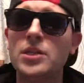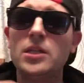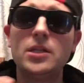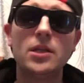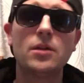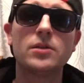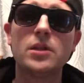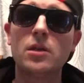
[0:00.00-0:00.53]

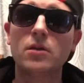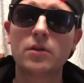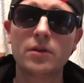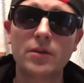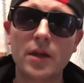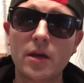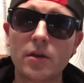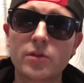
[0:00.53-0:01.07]
details here
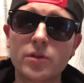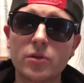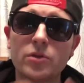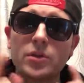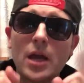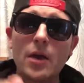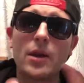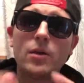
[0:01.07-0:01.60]
and there. So
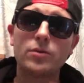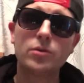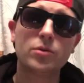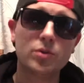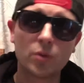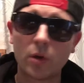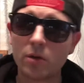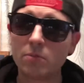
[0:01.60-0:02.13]
shout out to
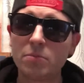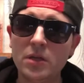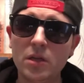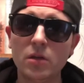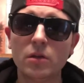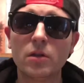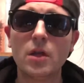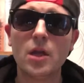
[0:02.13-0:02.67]
Jordan
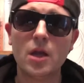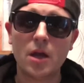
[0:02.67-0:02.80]
Peele.